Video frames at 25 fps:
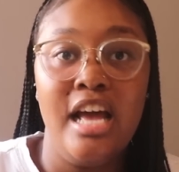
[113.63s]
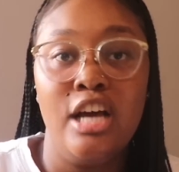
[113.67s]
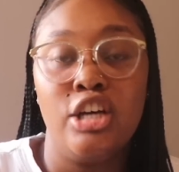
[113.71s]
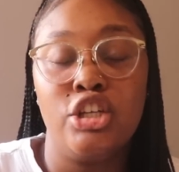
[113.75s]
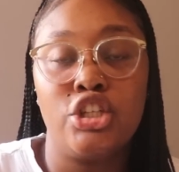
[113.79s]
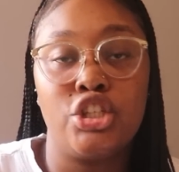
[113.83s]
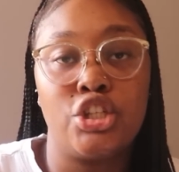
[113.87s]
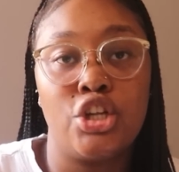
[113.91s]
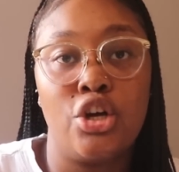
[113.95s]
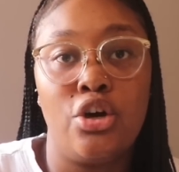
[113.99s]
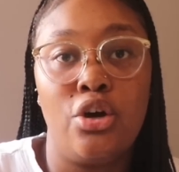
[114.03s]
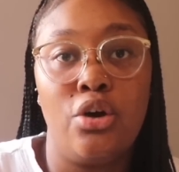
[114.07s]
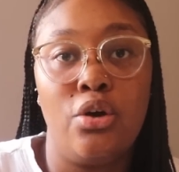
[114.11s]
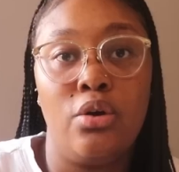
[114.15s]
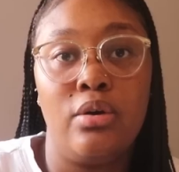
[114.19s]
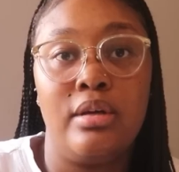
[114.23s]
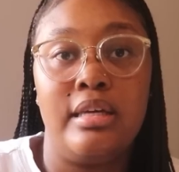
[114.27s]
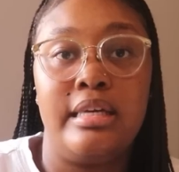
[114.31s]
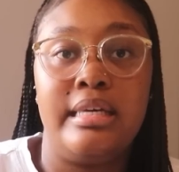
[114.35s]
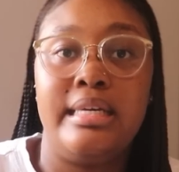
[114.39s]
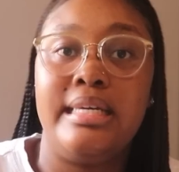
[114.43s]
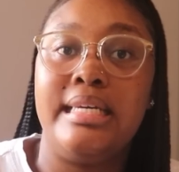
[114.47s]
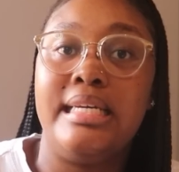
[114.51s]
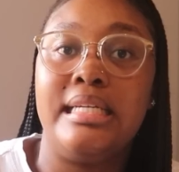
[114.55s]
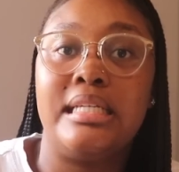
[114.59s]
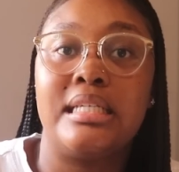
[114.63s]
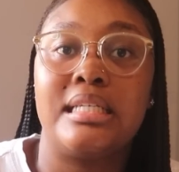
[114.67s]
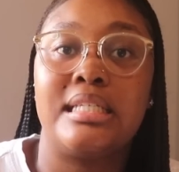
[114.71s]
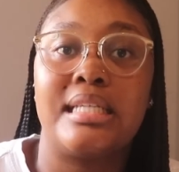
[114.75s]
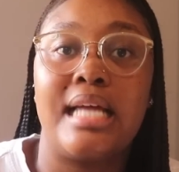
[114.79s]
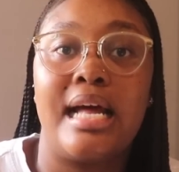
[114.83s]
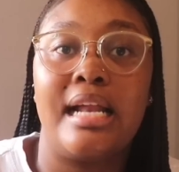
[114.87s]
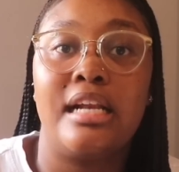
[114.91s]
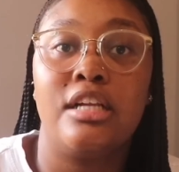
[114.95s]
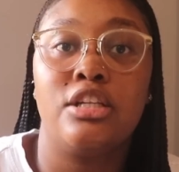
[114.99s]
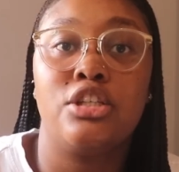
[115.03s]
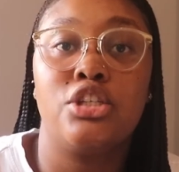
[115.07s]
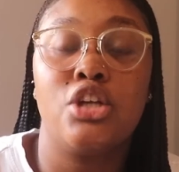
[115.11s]
So he
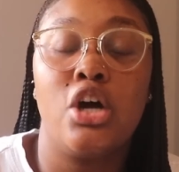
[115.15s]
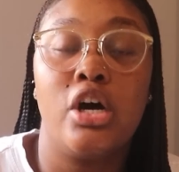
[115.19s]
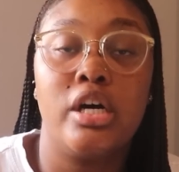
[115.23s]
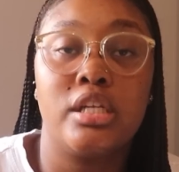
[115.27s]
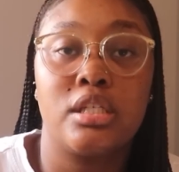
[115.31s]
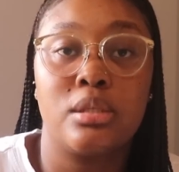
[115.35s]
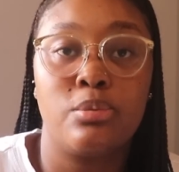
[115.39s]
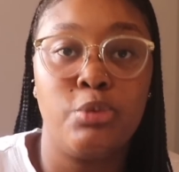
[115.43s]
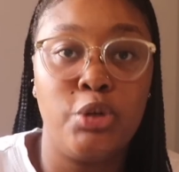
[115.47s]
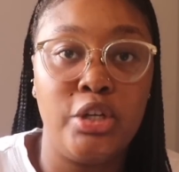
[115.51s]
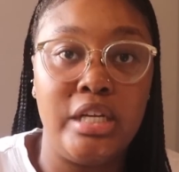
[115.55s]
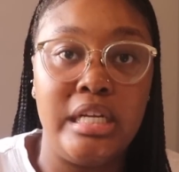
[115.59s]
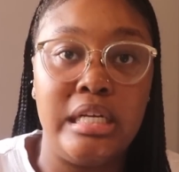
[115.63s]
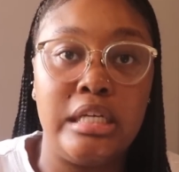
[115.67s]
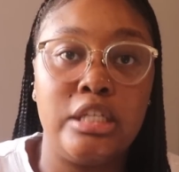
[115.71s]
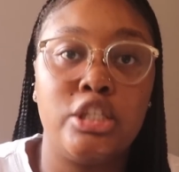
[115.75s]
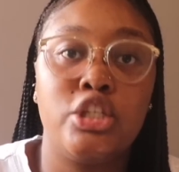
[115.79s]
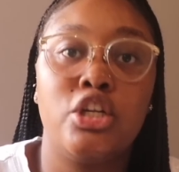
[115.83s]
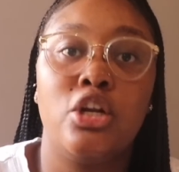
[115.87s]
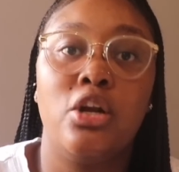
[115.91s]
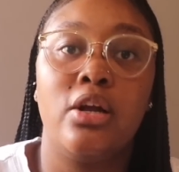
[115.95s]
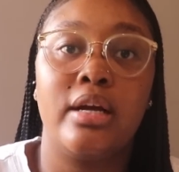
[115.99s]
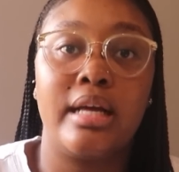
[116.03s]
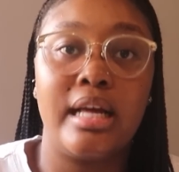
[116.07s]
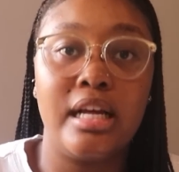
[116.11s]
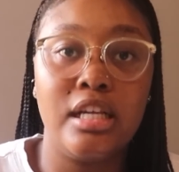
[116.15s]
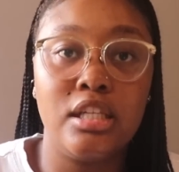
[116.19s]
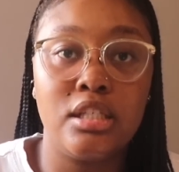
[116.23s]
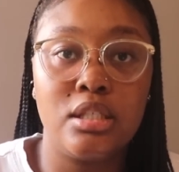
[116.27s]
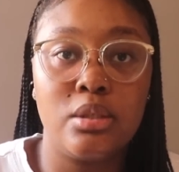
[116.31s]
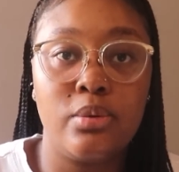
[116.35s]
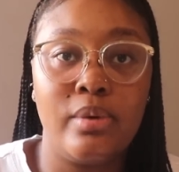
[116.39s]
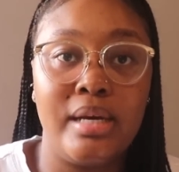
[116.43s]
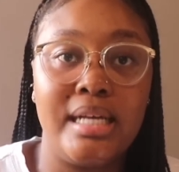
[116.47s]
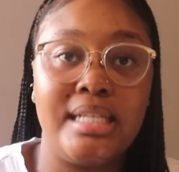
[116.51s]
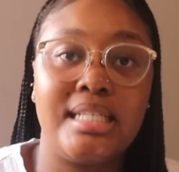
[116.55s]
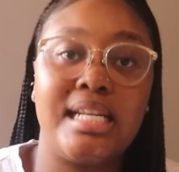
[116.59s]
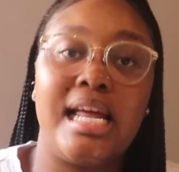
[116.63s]
decided to ask Monique to look
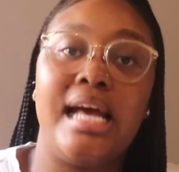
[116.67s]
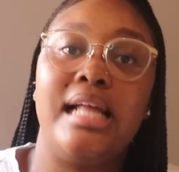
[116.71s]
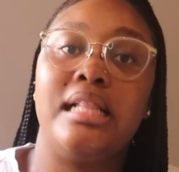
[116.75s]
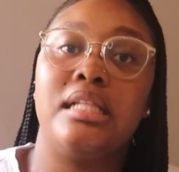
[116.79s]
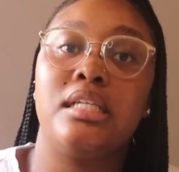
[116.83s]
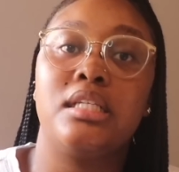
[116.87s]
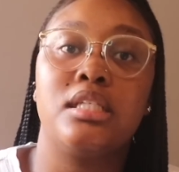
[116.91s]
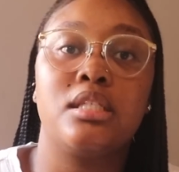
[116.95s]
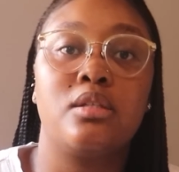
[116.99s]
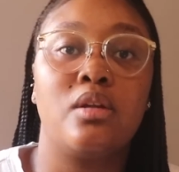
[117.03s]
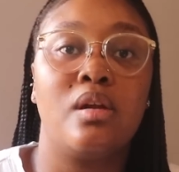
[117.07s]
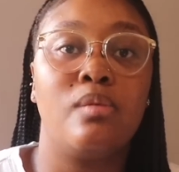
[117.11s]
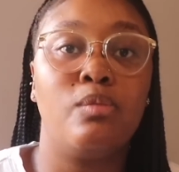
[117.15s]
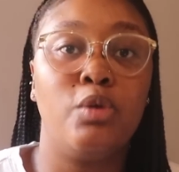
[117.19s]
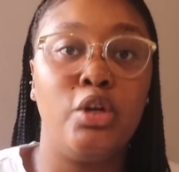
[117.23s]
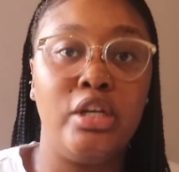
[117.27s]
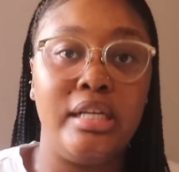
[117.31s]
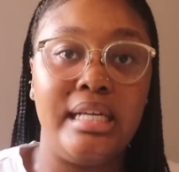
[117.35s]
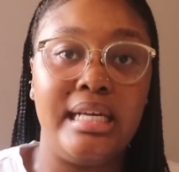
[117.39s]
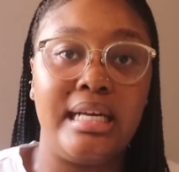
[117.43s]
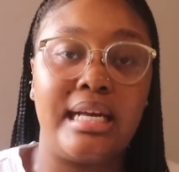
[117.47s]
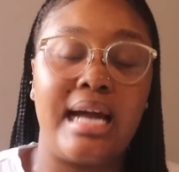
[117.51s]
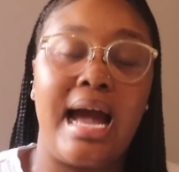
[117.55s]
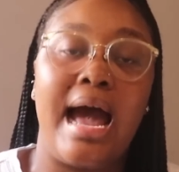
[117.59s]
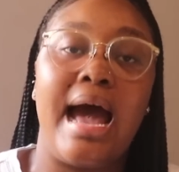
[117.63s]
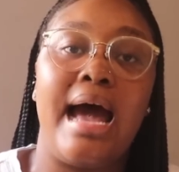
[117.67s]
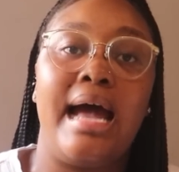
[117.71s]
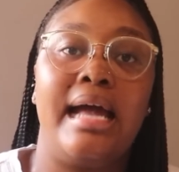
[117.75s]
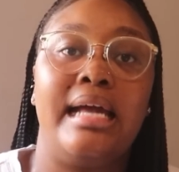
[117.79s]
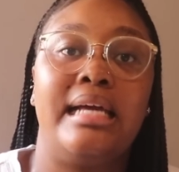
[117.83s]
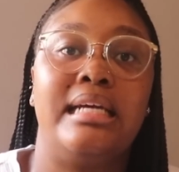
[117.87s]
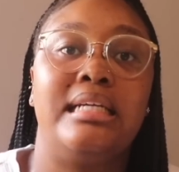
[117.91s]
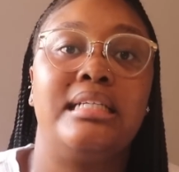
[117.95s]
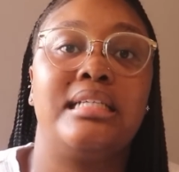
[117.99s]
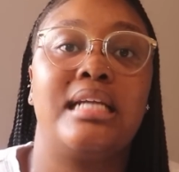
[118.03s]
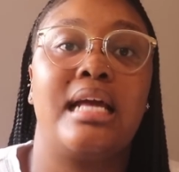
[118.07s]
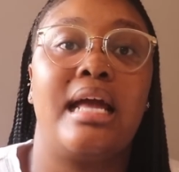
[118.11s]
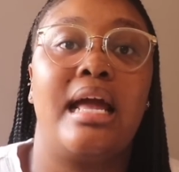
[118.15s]
into it, and this is when Monique
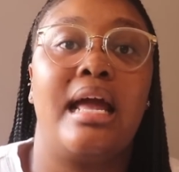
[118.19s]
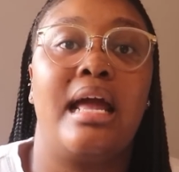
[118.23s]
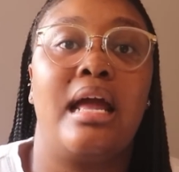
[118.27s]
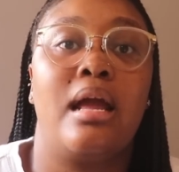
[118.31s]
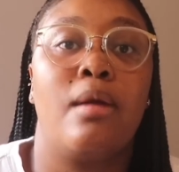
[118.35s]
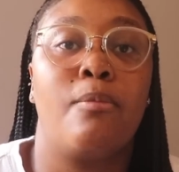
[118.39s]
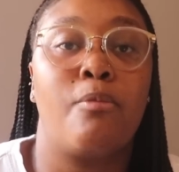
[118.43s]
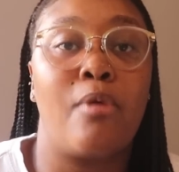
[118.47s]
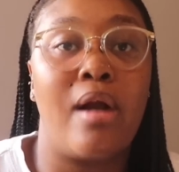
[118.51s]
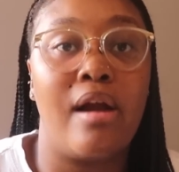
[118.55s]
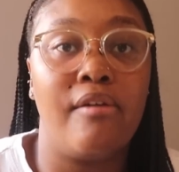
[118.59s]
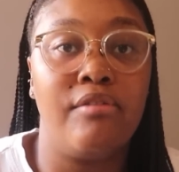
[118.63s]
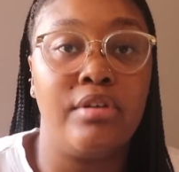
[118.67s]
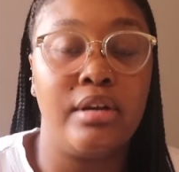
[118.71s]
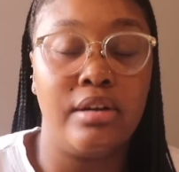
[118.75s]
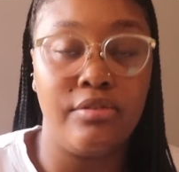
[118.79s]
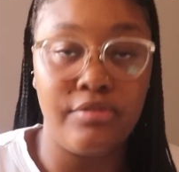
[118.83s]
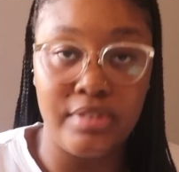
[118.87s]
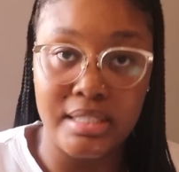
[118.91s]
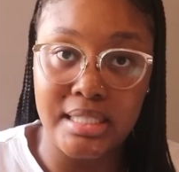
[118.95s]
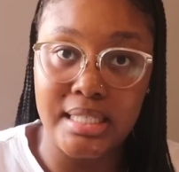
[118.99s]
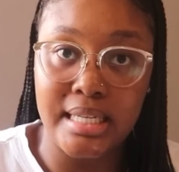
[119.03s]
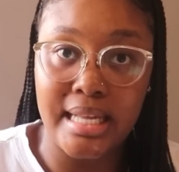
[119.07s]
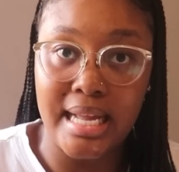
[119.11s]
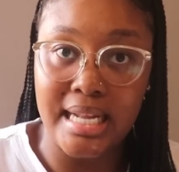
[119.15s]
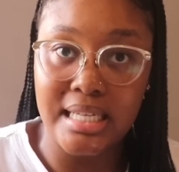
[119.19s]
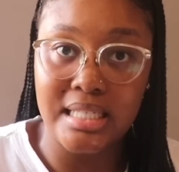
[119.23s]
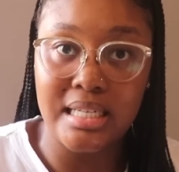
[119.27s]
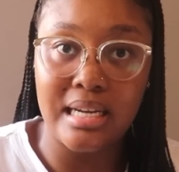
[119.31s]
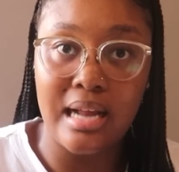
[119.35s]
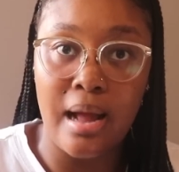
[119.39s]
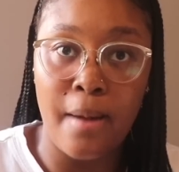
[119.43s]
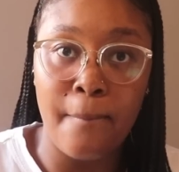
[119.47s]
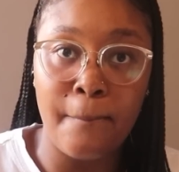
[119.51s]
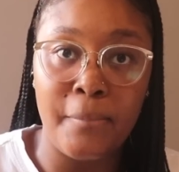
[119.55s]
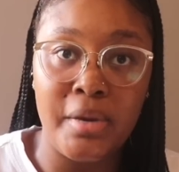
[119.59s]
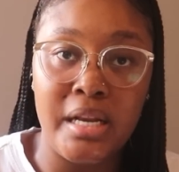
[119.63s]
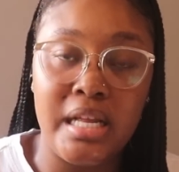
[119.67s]
hired a private investigation
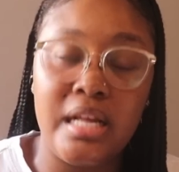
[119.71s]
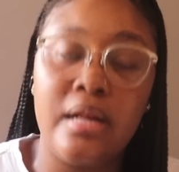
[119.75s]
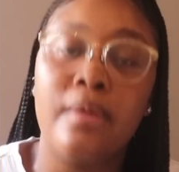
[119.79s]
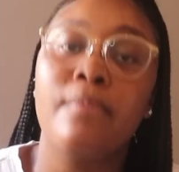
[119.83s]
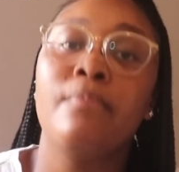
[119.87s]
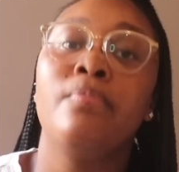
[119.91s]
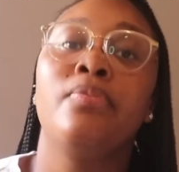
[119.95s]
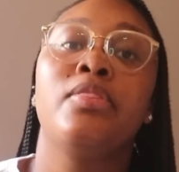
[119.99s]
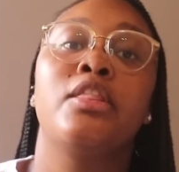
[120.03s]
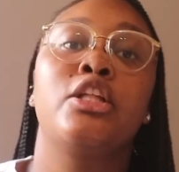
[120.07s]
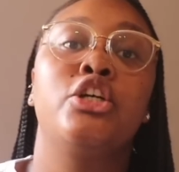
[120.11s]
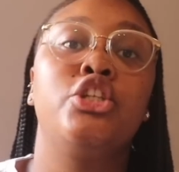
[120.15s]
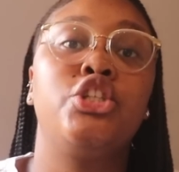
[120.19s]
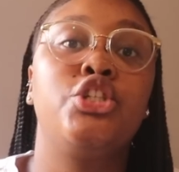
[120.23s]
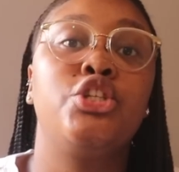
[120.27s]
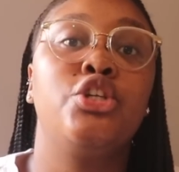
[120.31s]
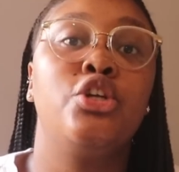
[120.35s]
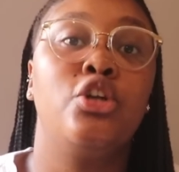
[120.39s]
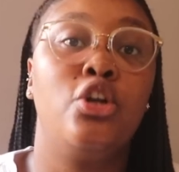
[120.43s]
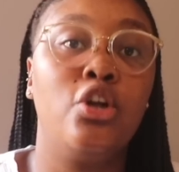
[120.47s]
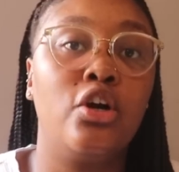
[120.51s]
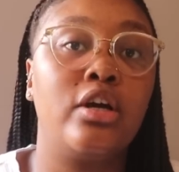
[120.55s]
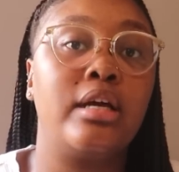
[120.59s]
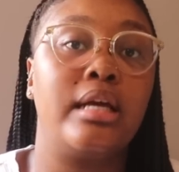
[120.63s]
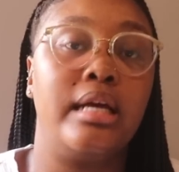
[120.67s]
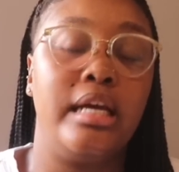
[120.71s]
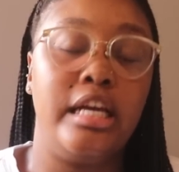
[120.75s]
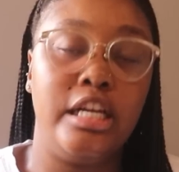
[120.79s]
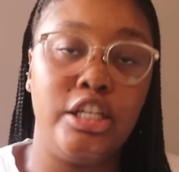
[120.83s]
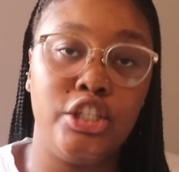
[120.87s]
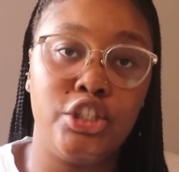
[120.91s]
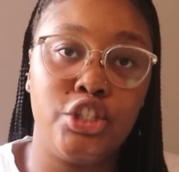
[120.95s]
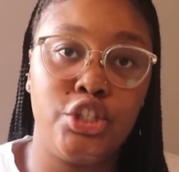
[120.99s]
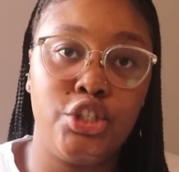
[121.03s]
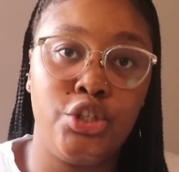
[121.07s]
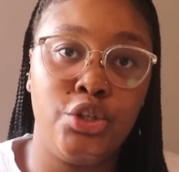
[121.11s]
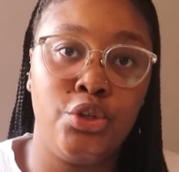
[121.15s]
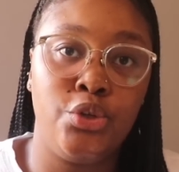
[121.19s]
company to look
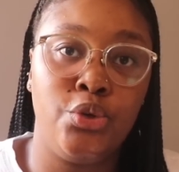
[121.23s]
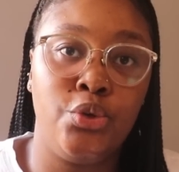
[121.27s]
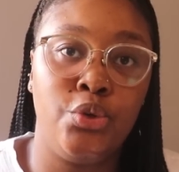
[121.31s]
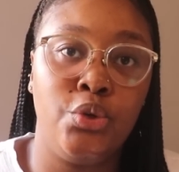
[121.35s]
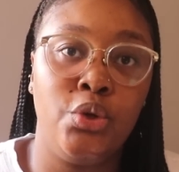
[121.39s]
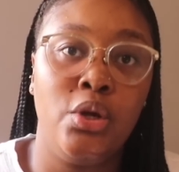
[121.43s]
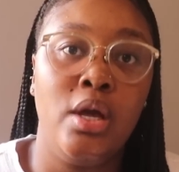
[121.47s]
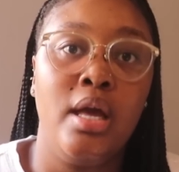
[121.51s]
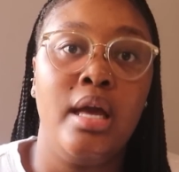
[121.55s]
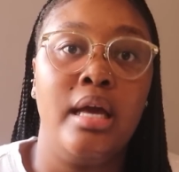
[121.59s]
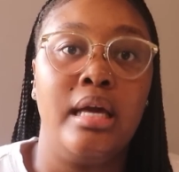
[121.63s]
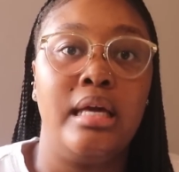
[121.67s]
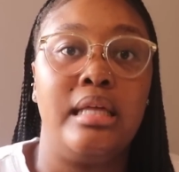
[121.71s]
into